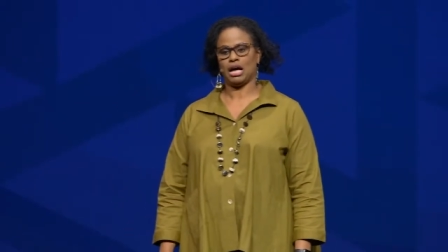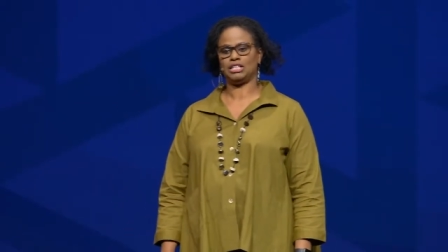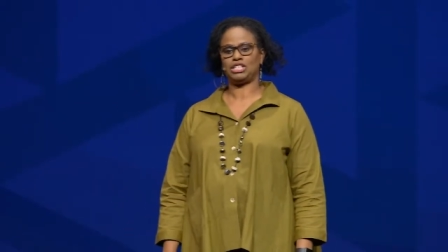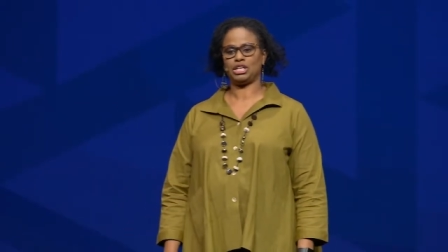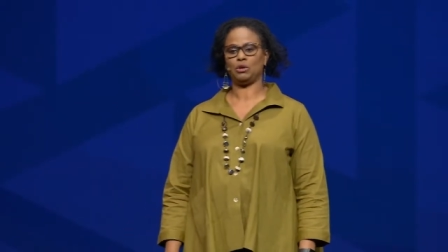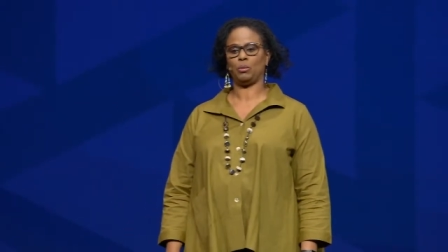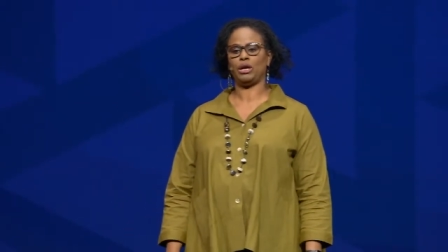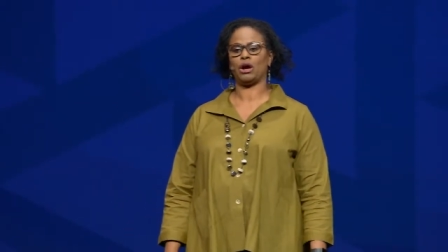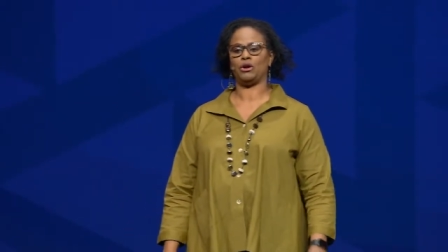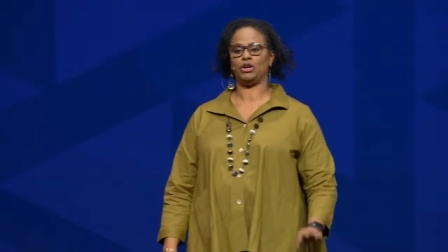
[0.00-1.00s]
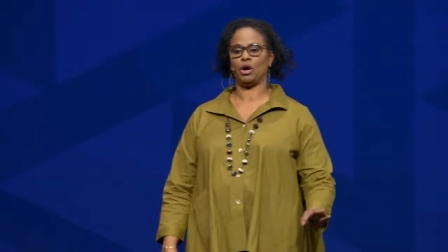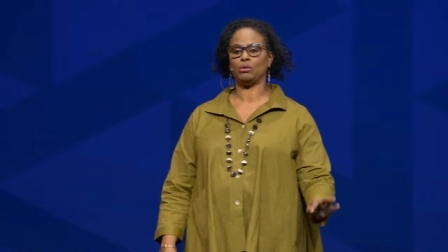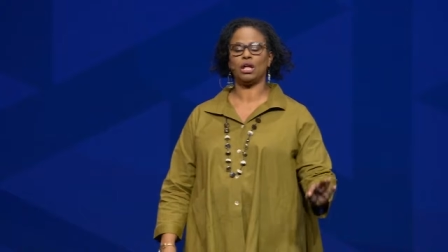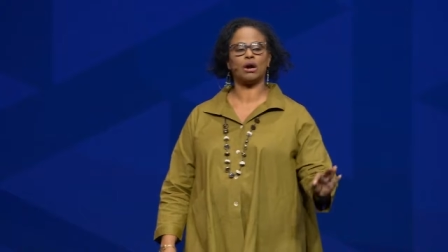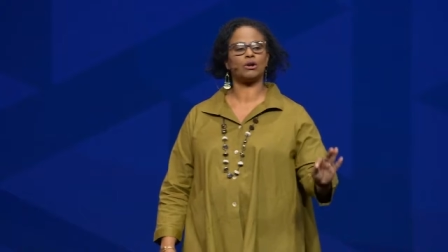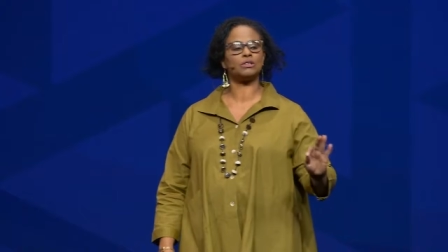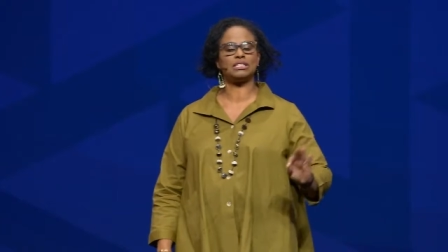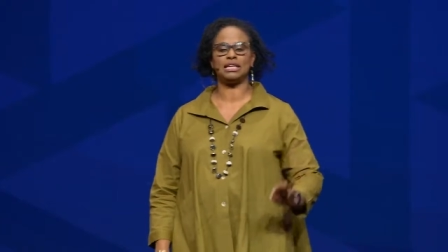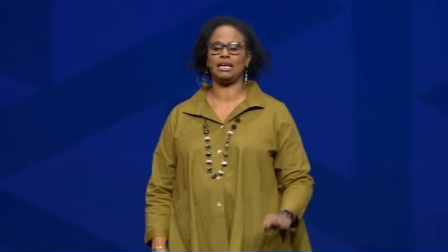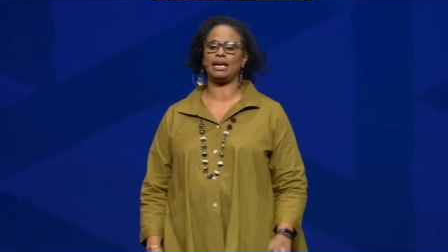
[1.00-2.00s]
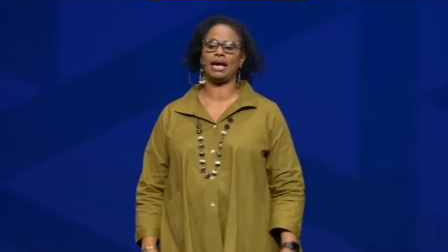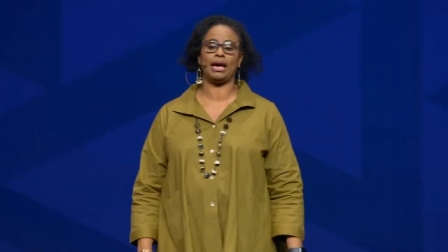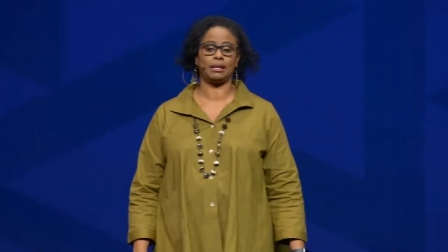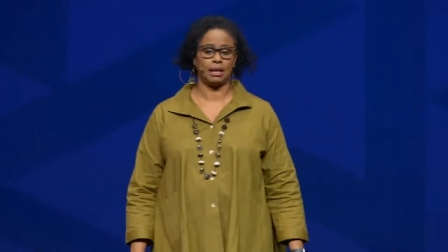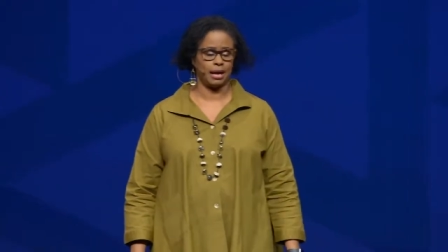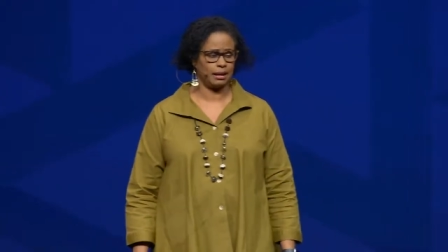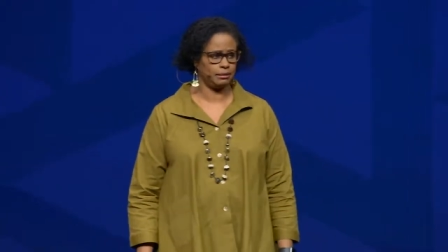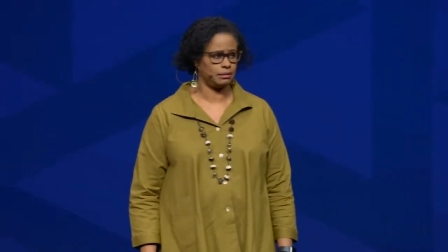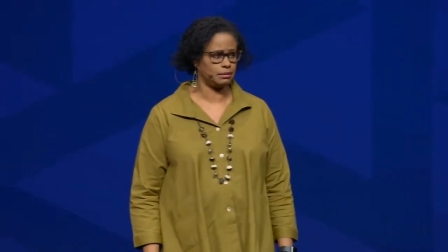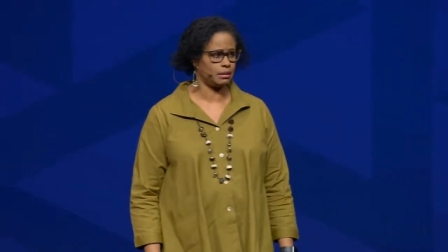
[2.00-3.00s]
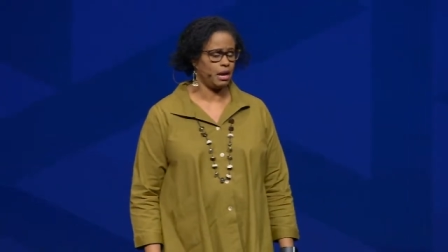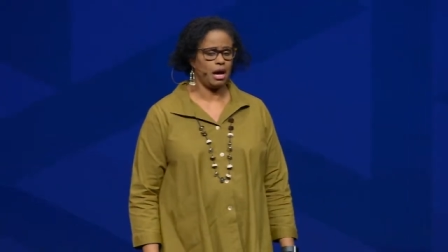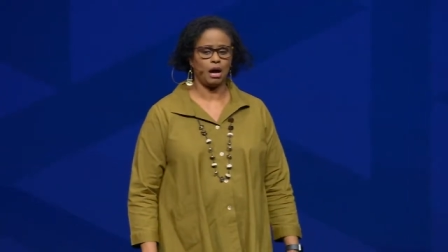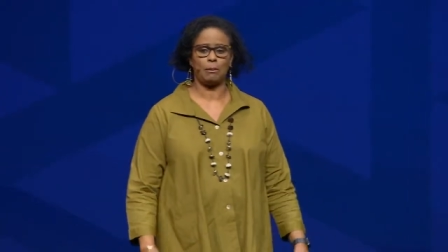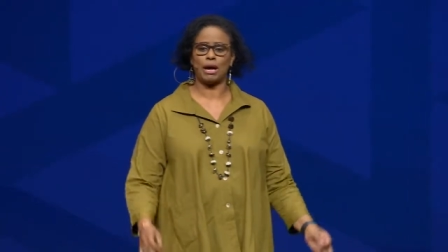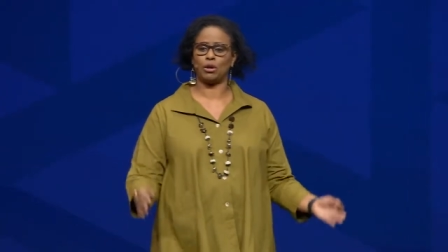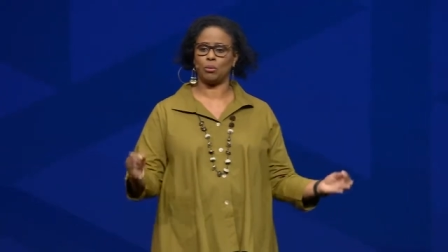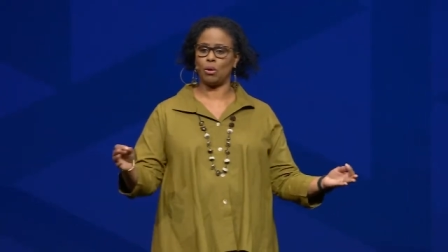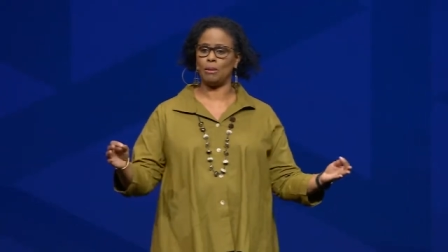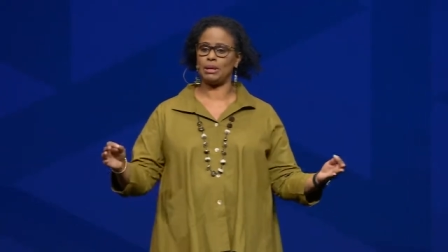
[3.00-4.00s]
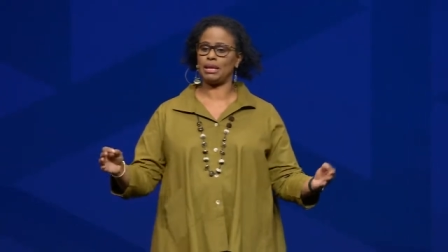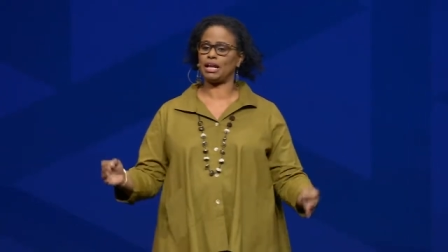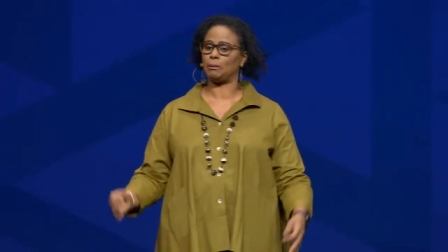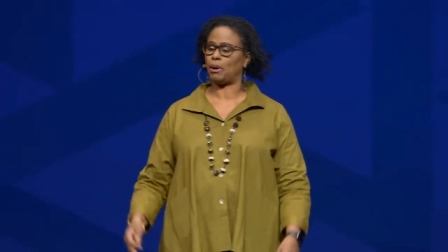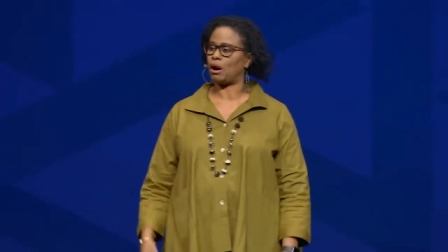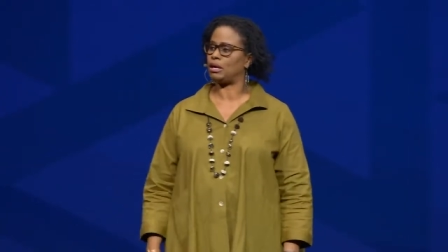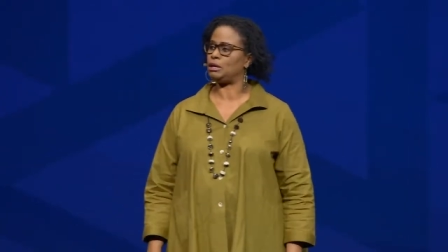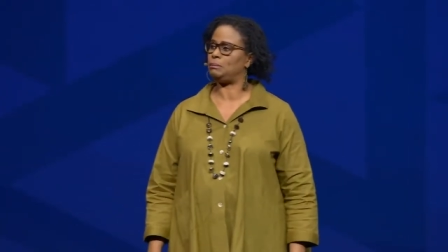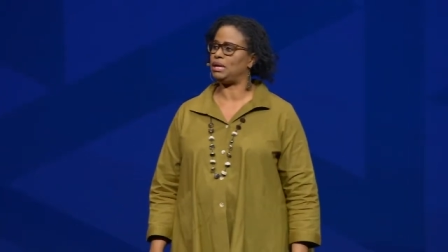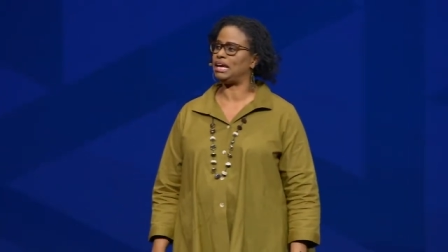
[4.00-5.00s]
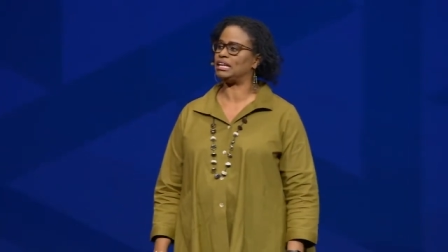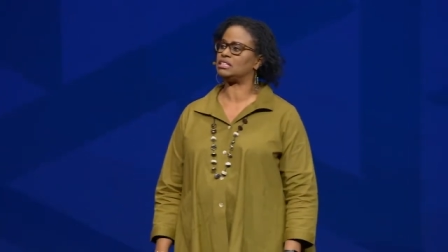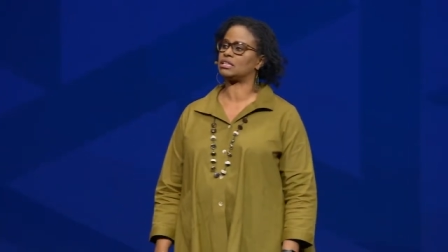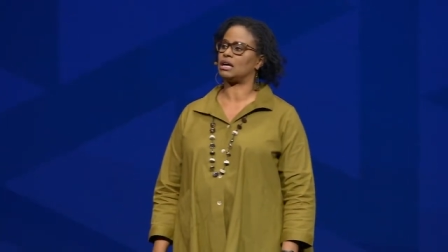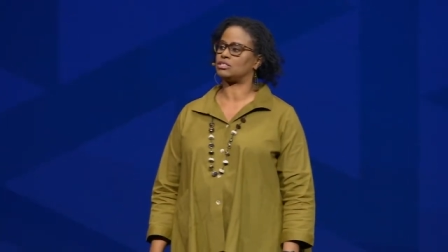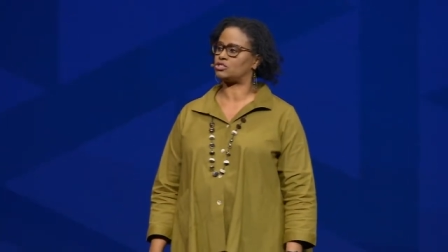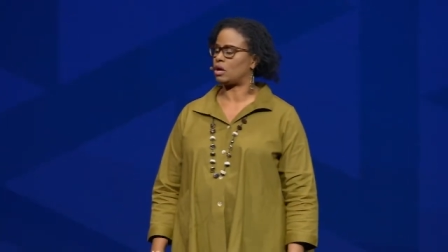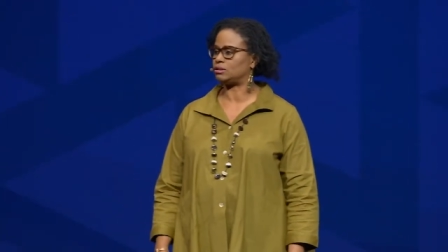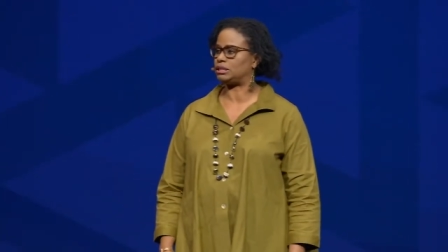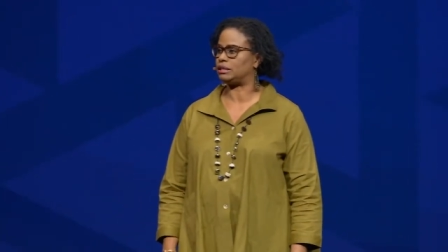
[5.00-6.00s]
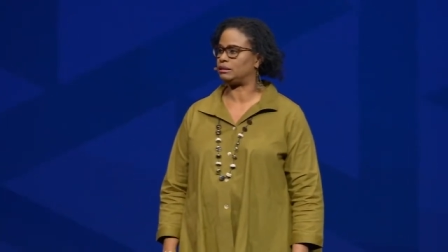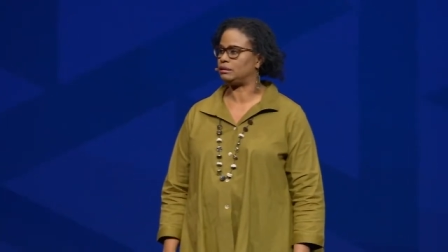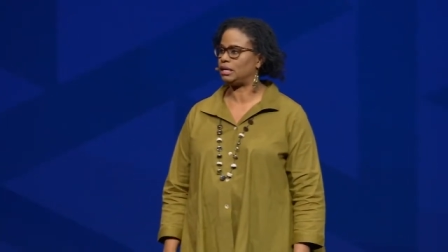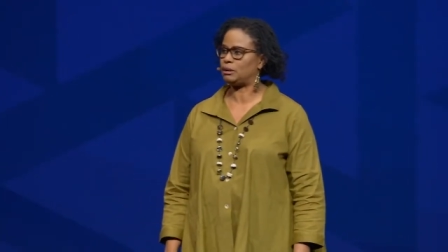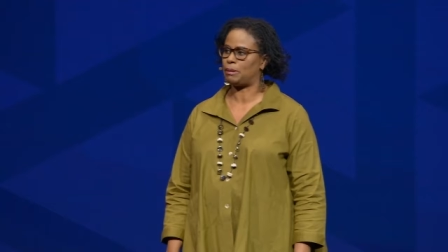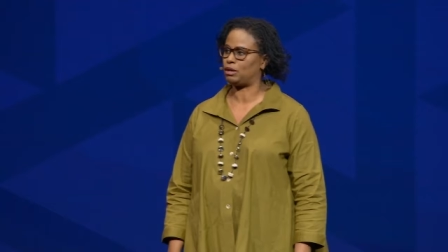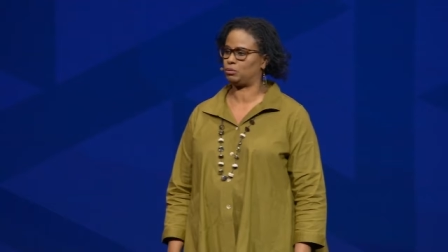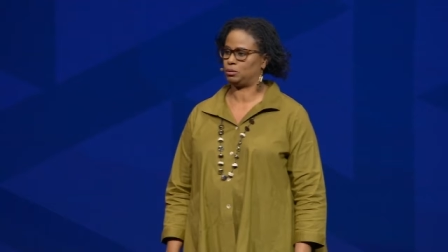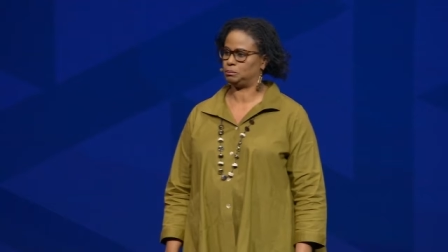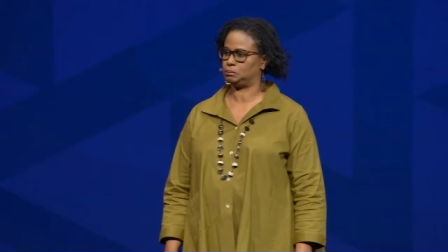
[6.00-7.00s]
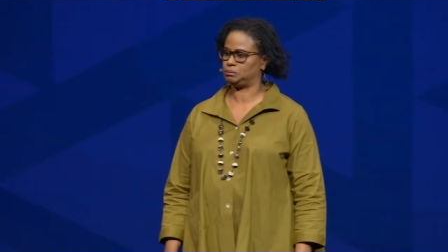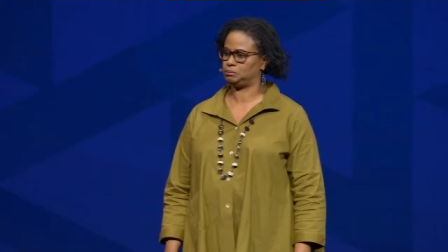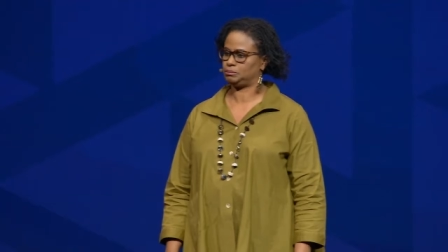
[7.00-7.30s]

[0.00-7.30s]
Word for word: until we are no longer seeing headlines about a woman at a party being assaulted in a bedroom.